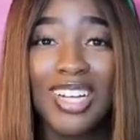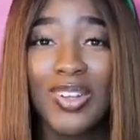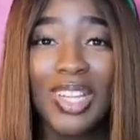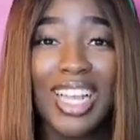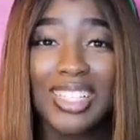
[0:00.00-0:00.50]
I
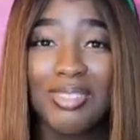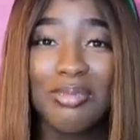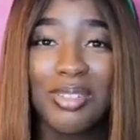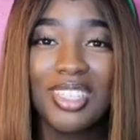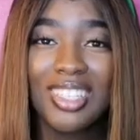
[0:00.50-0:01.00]
don't like the
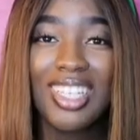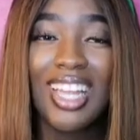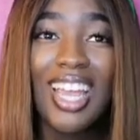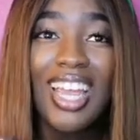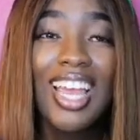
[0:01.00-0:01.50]
boy. She
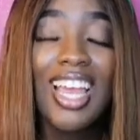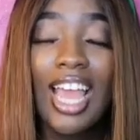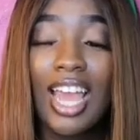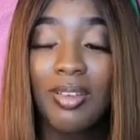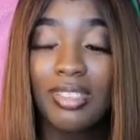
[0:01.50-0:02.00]
like,
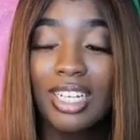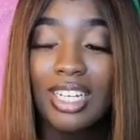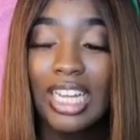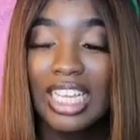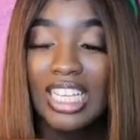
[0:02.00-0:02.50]
and I was like,
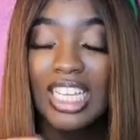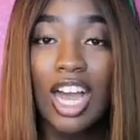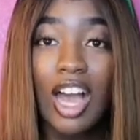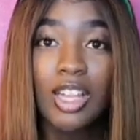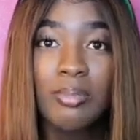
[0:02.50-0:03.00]
now he
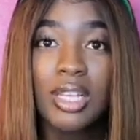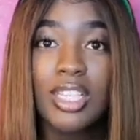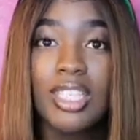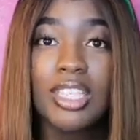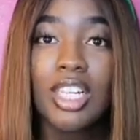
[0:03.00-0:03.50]
calling me
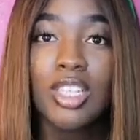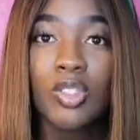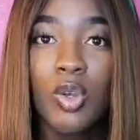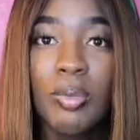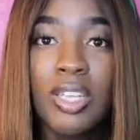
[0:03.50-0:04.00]
because he's still in
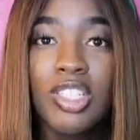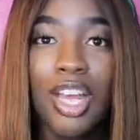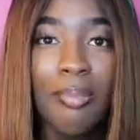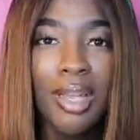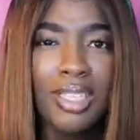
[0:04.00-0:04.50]
his Uber. He
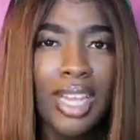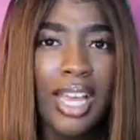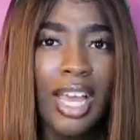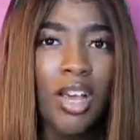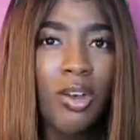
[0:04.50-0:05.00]
trying to make sure
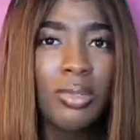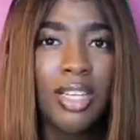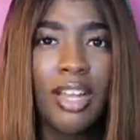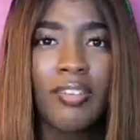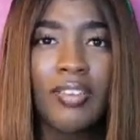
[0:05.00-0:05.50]
I got home.
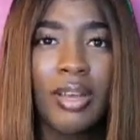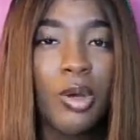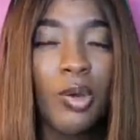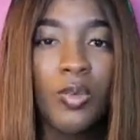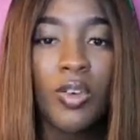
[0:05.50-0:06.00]
Did I ever find
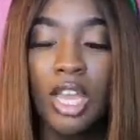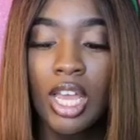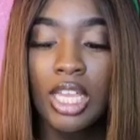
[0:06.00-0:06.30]
my Uber?